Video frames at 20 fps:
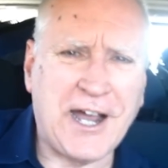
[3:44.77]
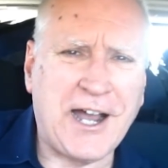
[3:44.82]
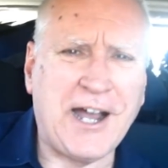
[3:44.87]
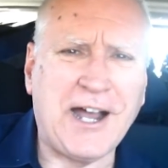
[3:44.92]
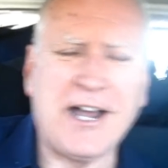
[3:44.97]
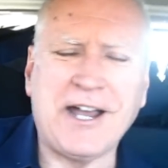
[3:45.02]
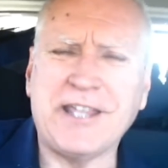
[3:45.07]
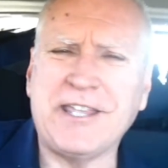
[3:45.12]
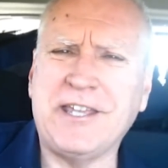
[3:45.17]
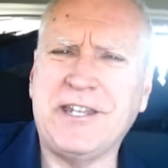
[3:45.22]

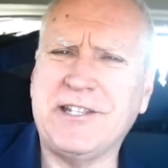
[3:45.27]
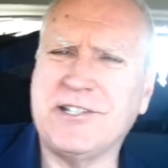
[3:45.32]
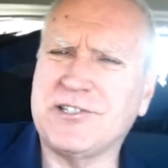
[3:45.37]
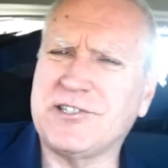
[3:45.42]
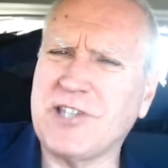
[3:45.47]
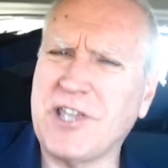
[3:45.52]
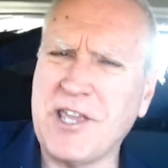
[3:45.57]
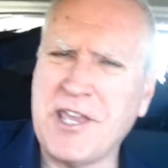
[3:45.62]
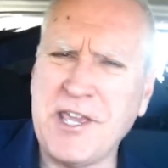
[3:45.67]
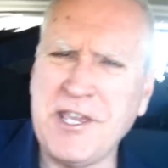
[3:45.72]
Uh, it
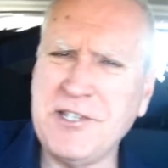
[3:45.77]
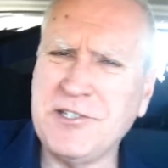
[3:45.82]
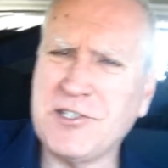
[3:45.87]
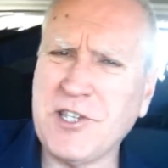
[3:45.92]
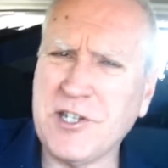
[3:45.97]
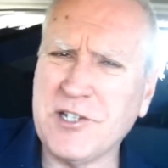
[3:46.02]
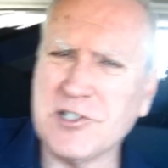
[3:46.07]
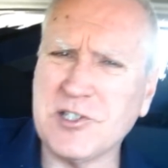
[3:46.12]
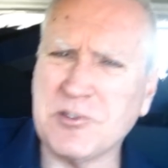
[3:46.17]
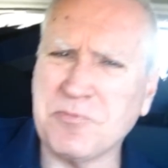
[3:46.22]
is
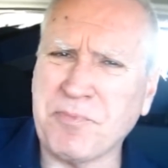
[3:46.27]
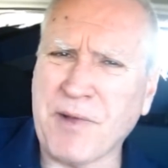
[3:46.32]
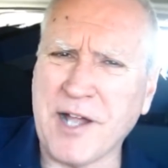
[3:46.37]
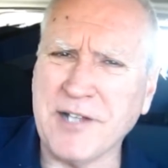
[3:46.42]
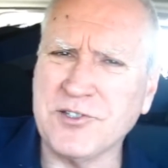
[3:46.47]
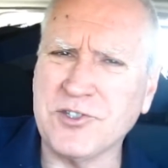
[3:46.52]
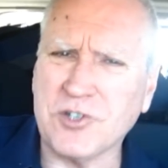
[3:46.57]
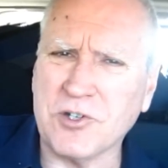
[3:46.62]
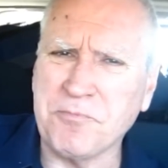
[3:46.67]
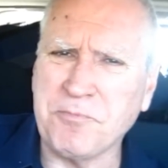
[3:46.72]
easy to
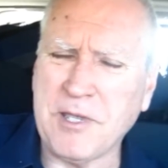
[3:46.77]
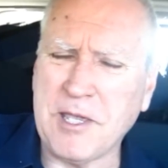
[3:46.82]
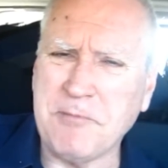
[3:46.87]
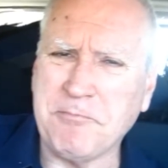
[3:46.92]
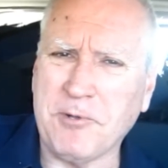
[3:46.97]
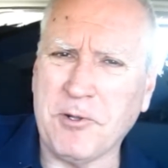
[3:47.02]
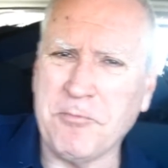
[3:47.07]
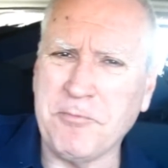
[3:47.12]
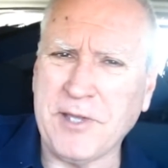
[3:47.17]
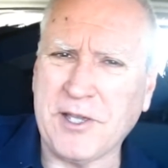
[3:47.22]
sponsor
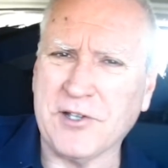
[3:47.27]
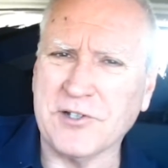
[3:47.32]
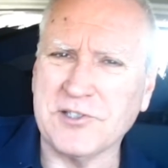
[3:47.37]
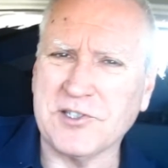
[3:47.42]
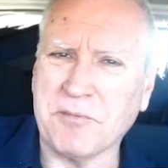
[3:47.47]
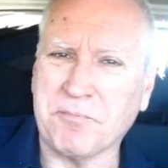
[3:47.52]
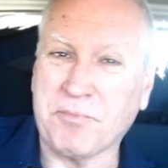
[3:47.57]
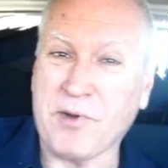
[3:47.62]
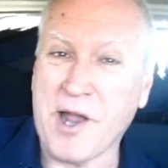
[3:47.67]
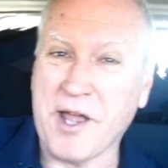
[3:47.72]
people
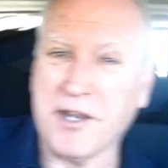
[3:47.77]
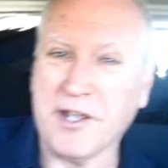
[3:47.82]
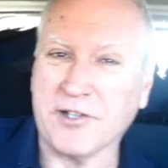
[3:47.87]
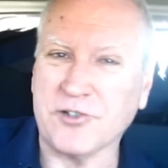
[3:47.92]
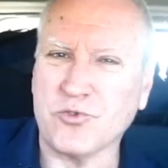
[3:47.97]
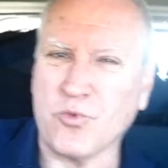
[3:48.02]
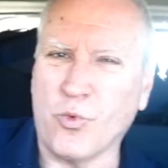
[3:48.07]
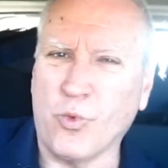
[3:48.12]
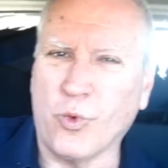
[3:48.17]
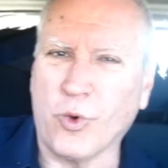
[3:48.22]
because the
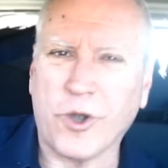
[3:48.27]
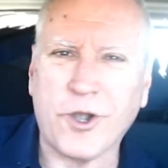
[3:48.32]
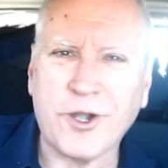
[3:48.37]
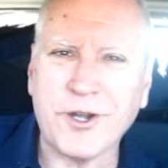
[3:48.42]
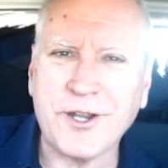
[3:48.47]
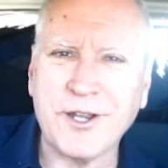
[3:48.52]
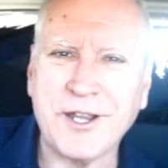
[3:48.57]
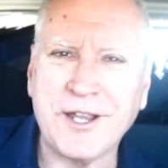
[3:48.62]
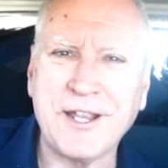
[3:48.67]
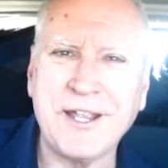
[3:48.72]
products work